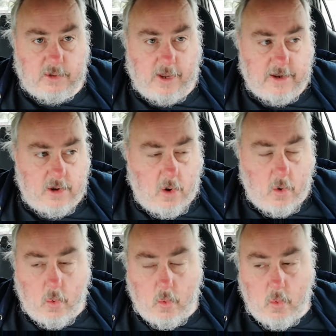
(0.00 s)
You had
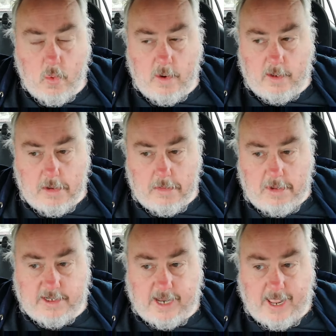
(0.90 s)
no
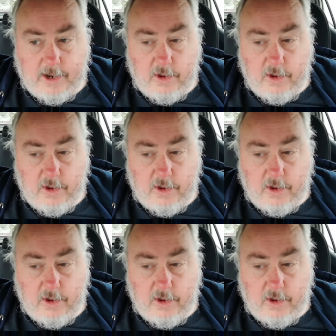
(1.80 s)
attack.